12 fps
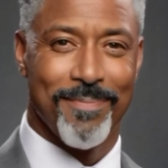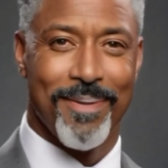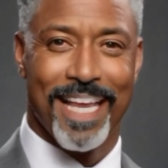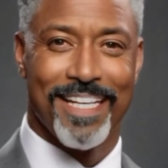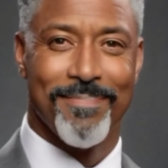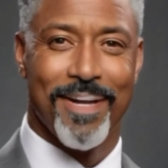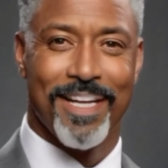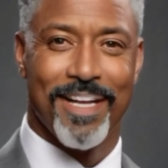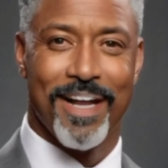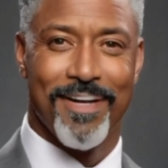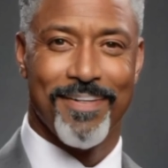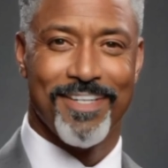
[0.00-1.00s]
passed by
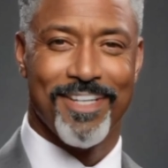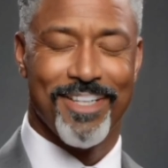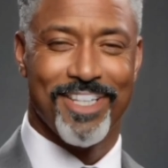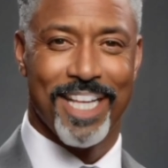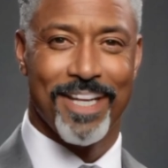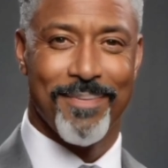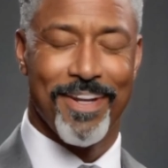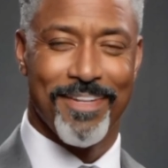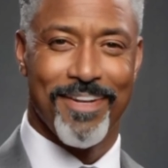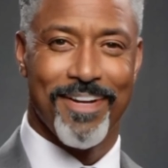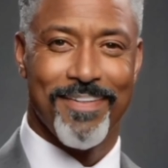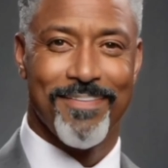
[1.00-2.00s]
Congress on January
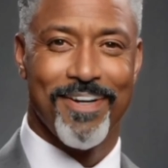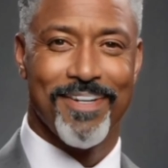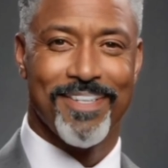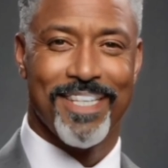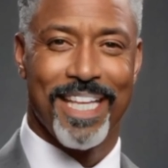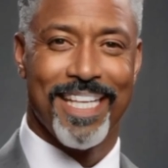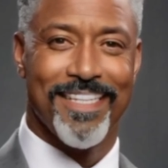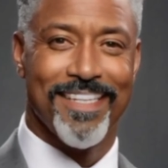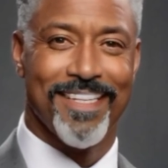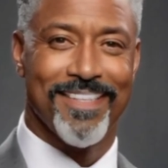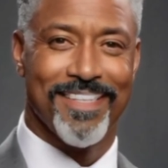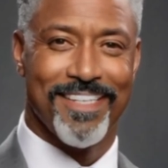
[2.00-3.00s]
31,
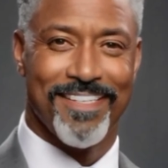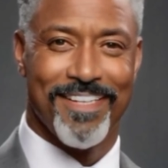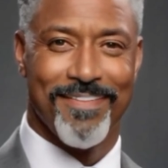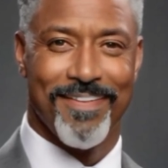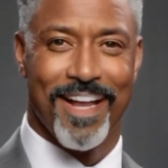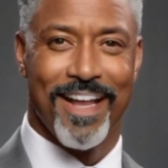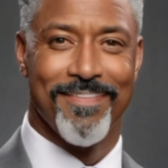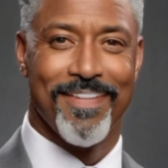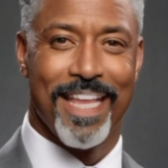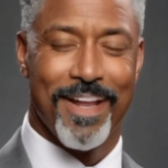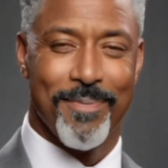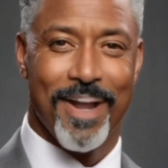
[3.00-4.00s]
1865,
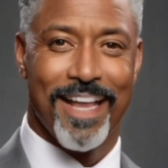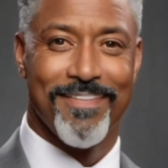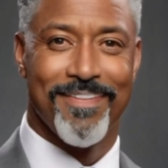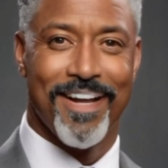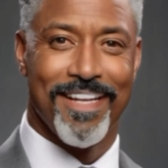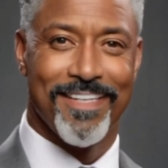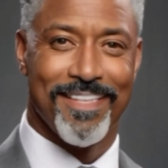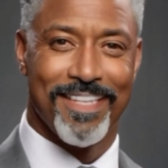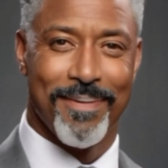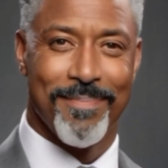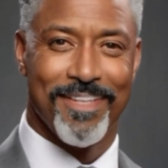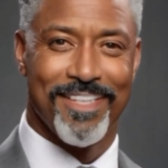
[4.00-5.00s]
and ratified
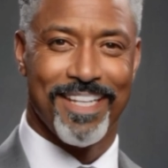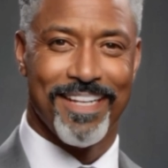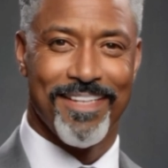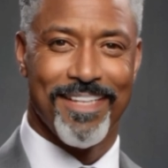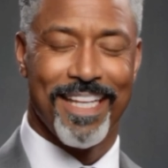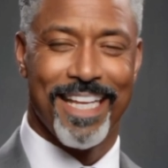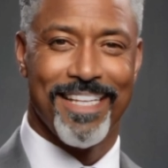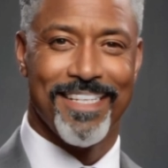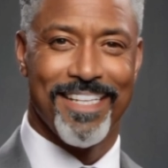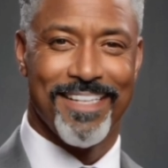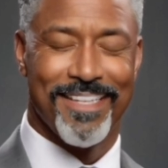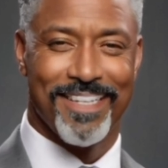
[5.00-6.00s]
December 6,
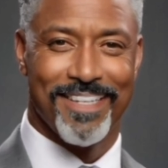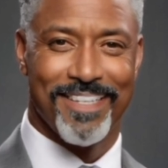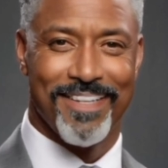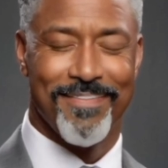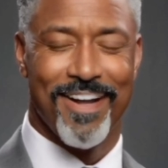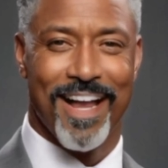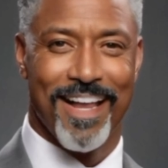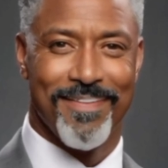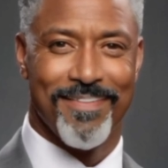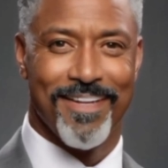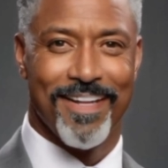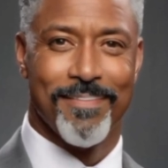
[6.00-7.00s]

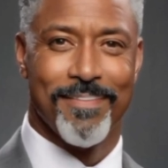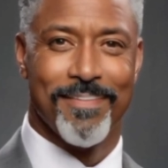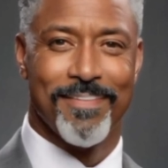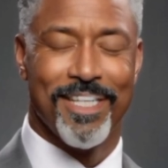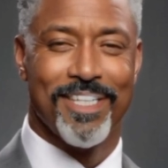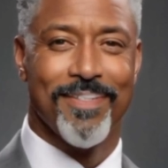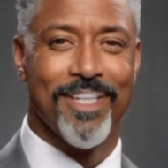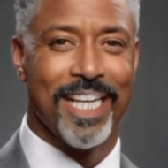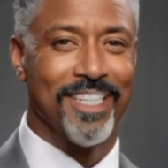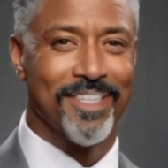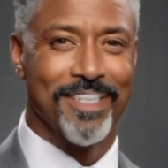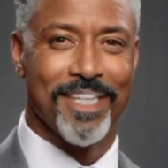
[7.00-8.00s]
1865. Did you
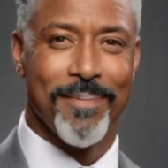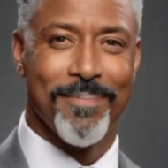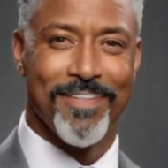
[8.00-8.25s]
catch the double